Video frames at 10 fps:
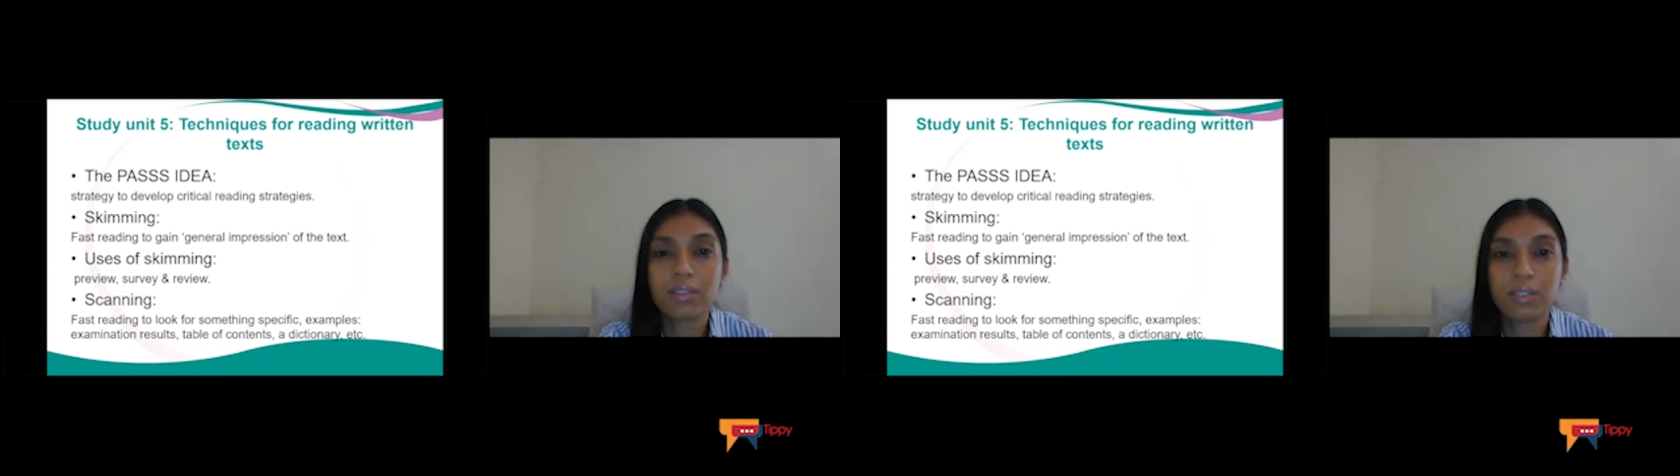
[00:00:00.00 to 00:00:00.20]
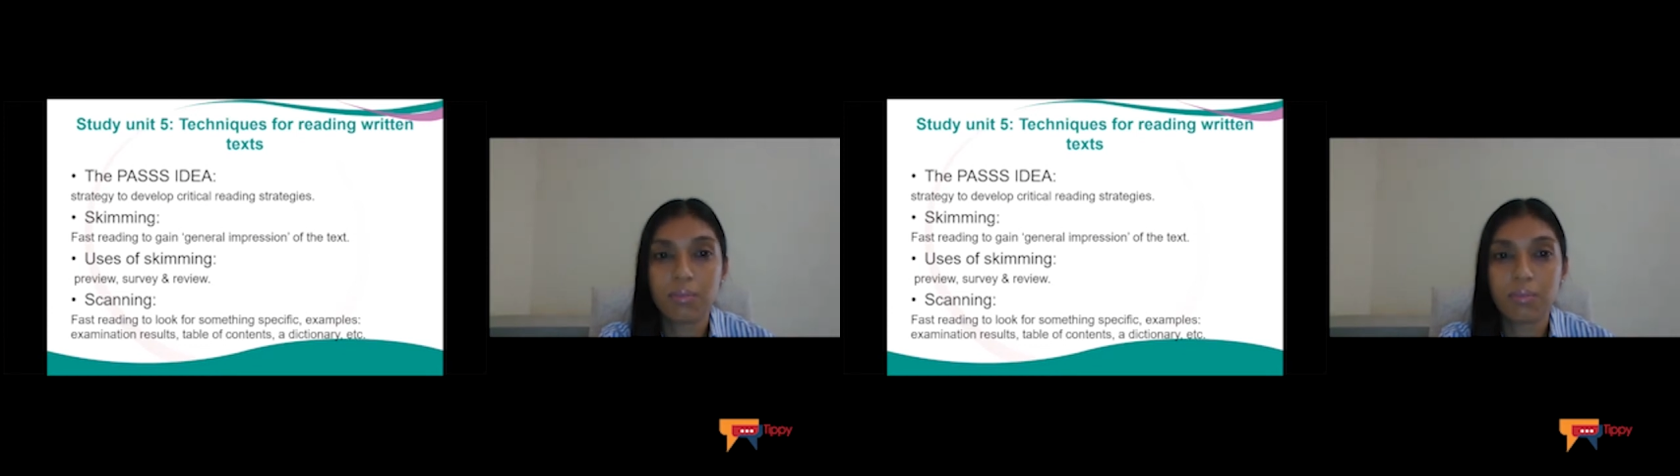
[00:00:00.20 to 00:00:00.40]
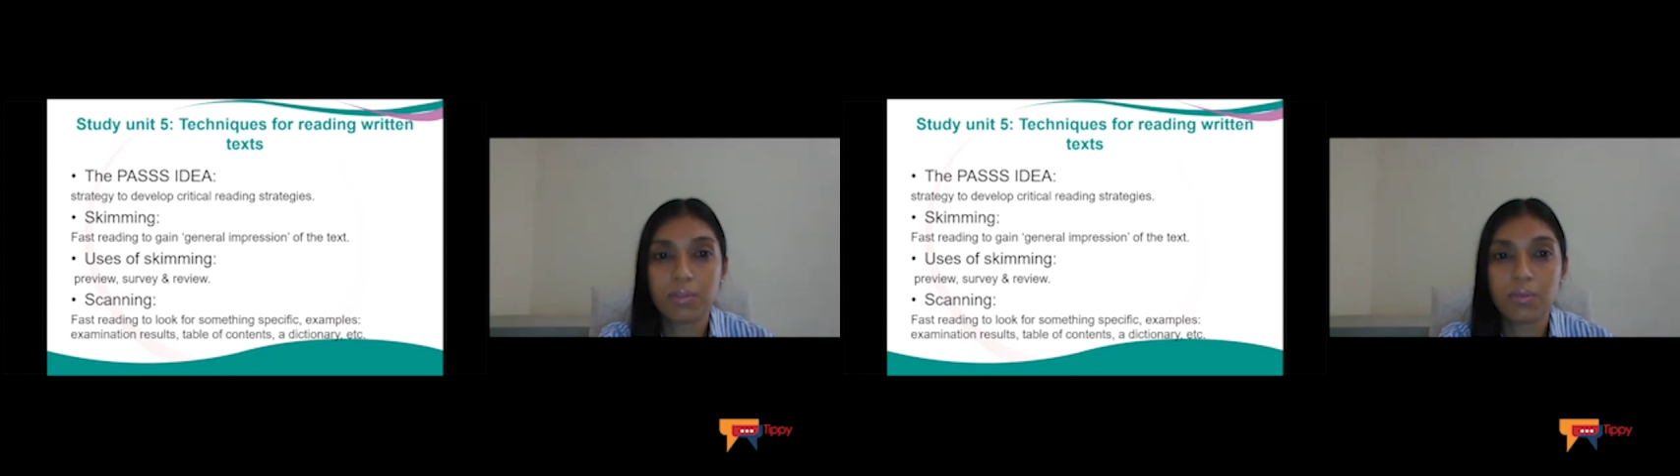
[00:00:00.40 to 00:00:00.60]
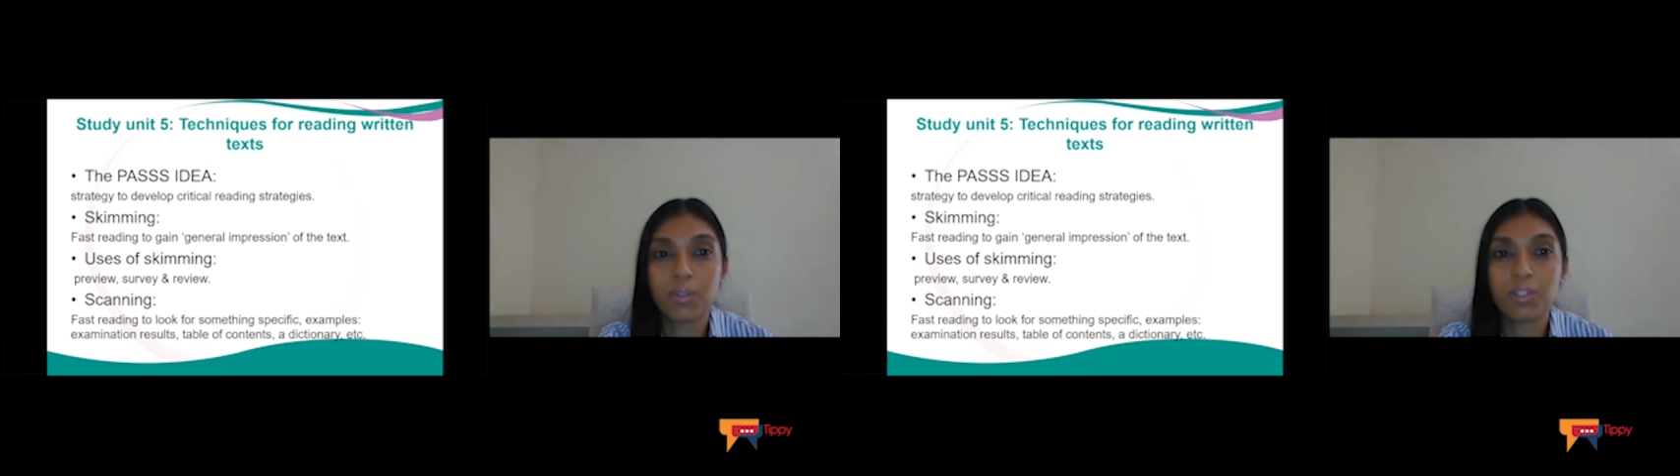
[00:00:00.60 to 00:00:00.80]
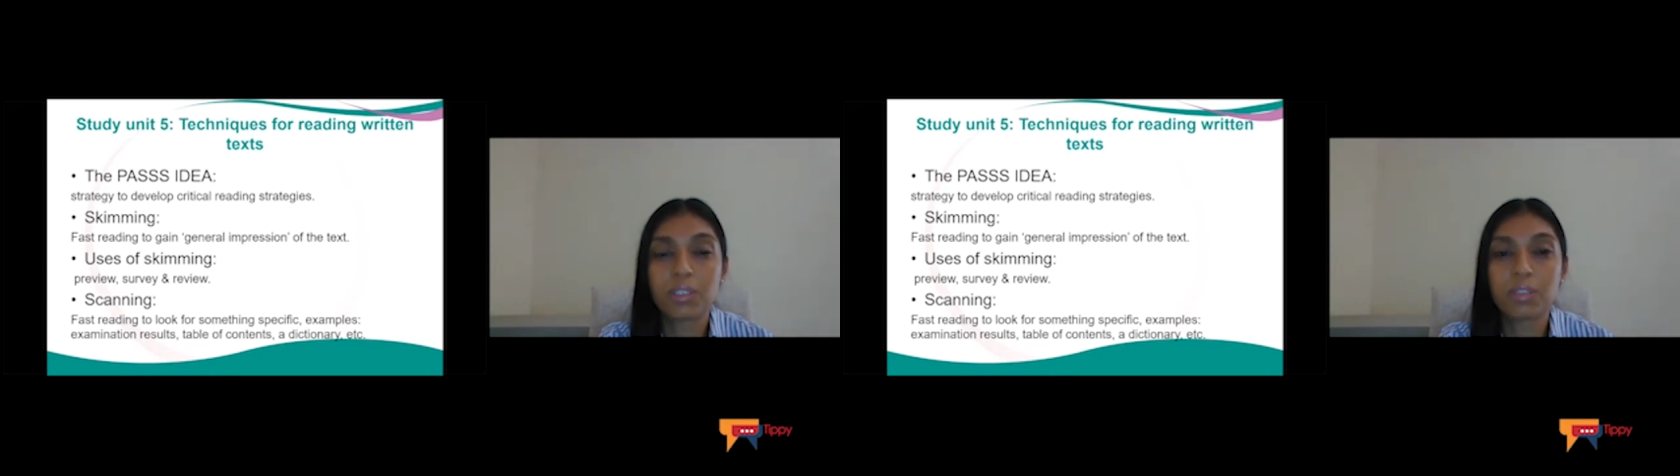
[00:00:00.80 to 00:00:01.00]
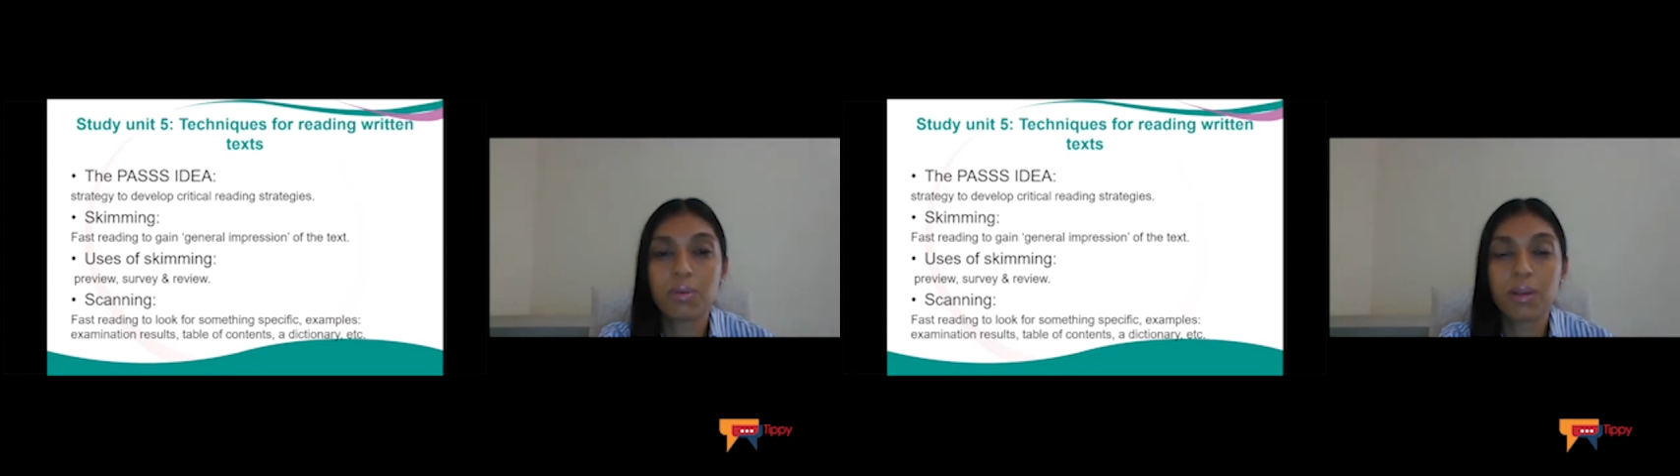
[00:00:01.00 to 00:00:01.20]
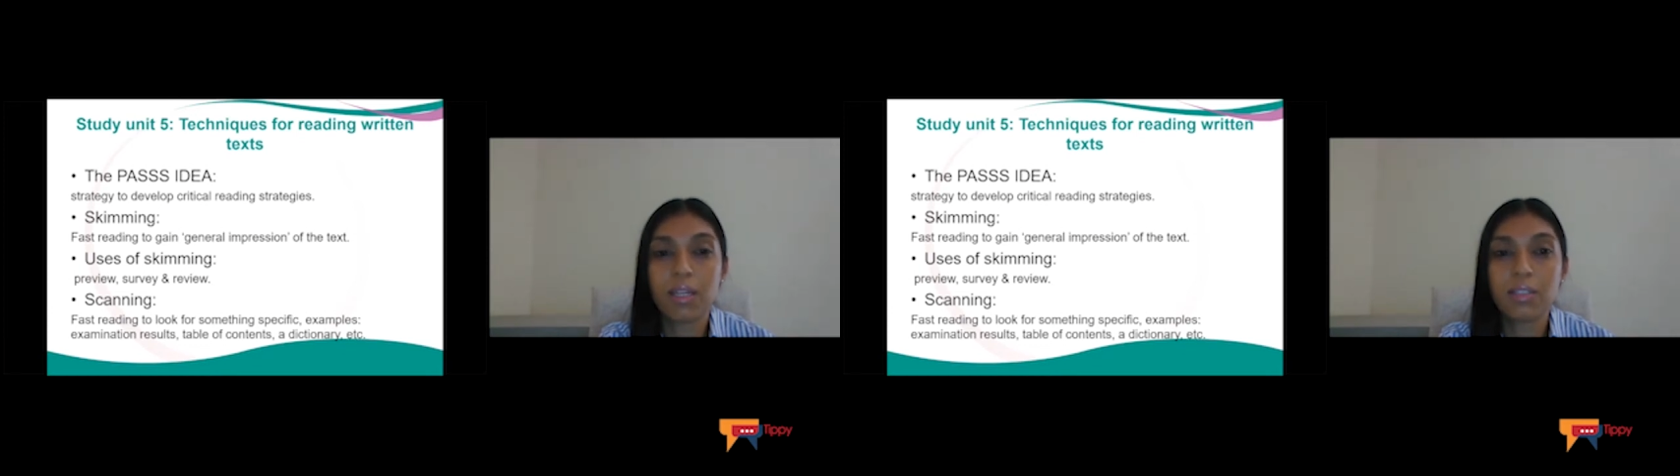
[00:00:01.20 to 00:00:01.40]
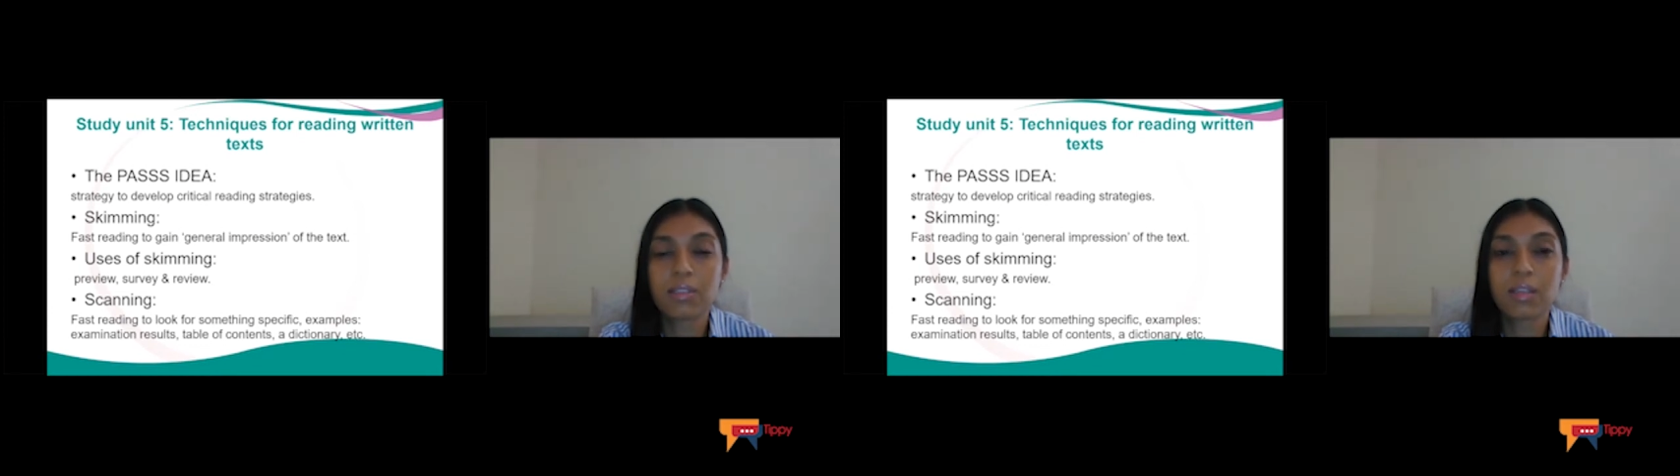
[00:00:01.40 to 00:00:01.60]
steps which explains